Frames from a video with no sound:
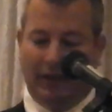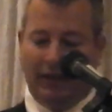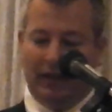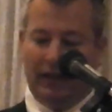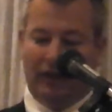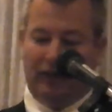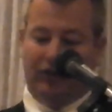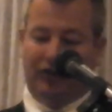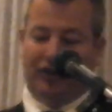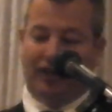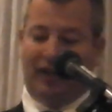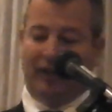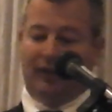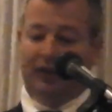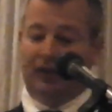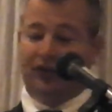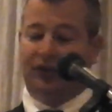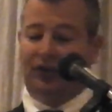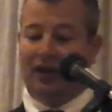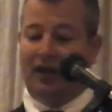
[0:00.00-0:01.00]
It's safe
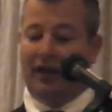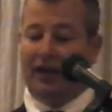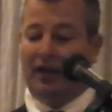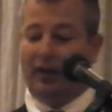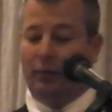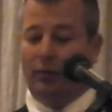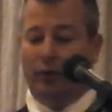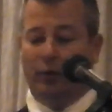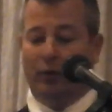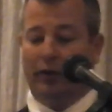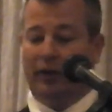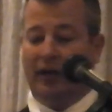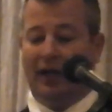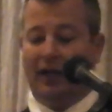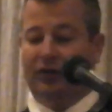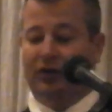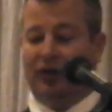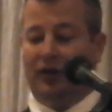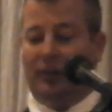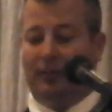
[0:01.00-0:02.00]
to say that we were
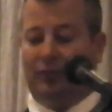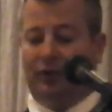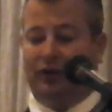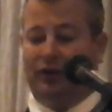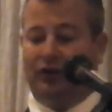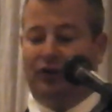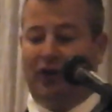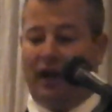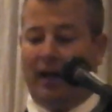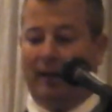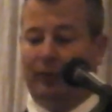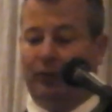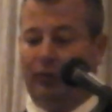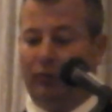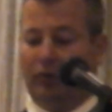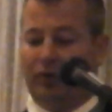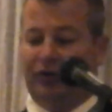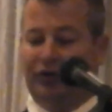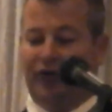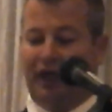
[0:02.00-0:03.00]
not GMC champs
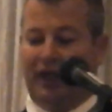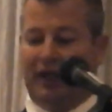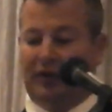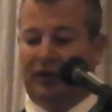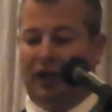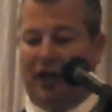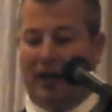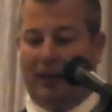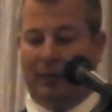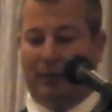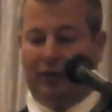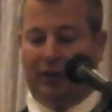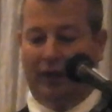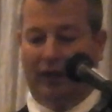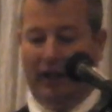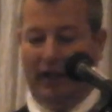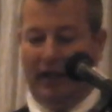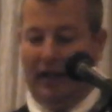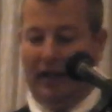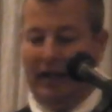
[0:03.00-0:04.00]
or state champs
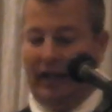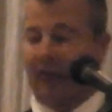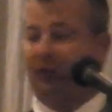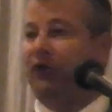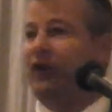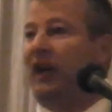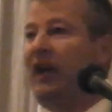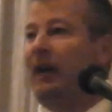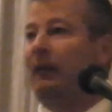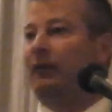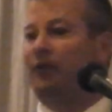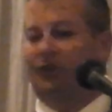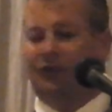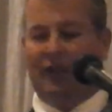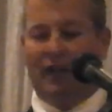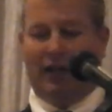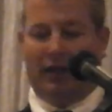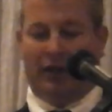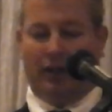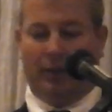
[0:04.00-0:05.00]
if James does
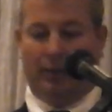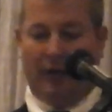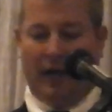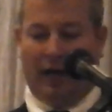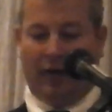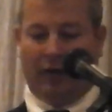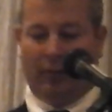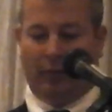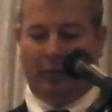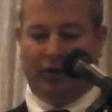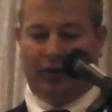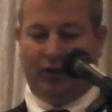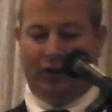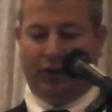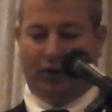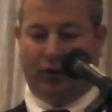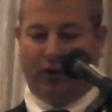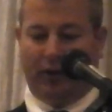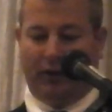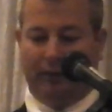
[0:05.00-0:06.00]
not come back from his
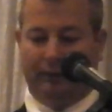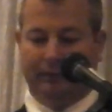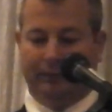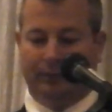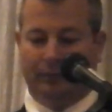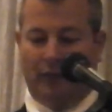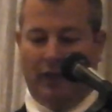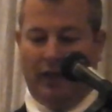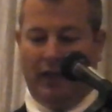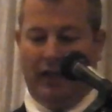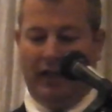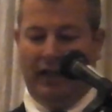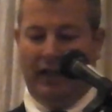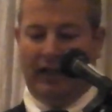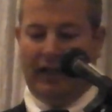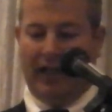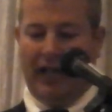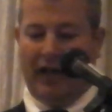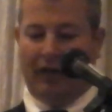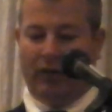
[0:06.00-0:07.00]
injury. He
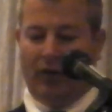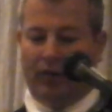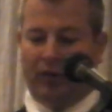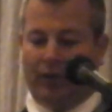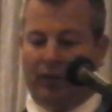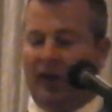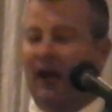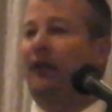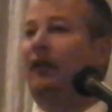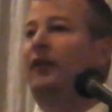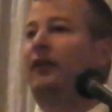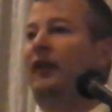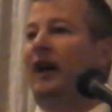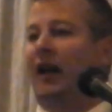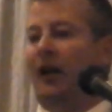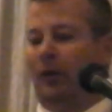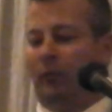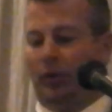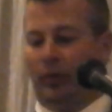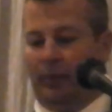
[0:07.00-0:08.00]
gave us very
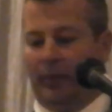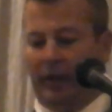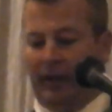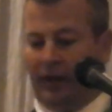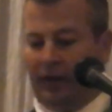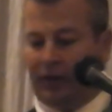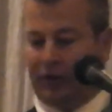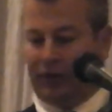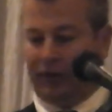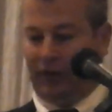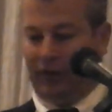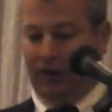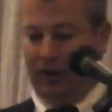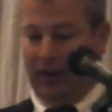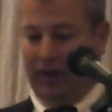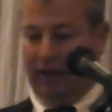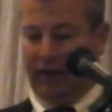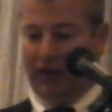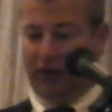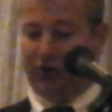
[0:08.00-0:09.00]
valuable minutes
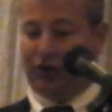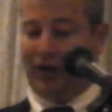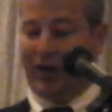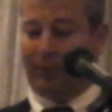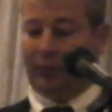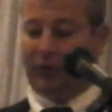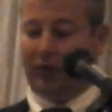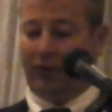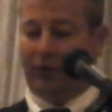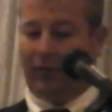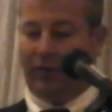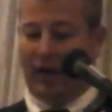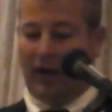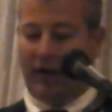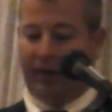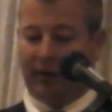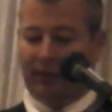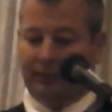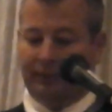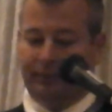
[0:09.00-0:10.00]
in a GMC
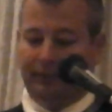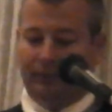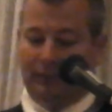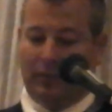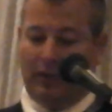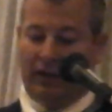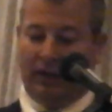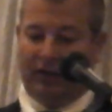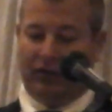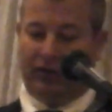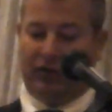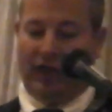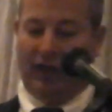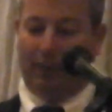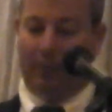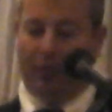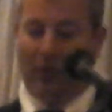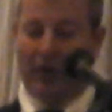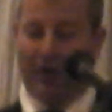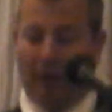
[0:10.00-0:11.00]
final and the state
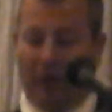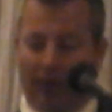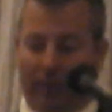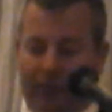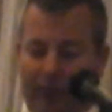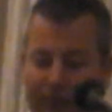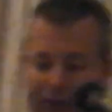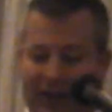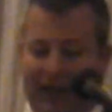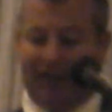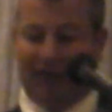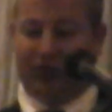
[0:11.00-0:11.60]
playoffs that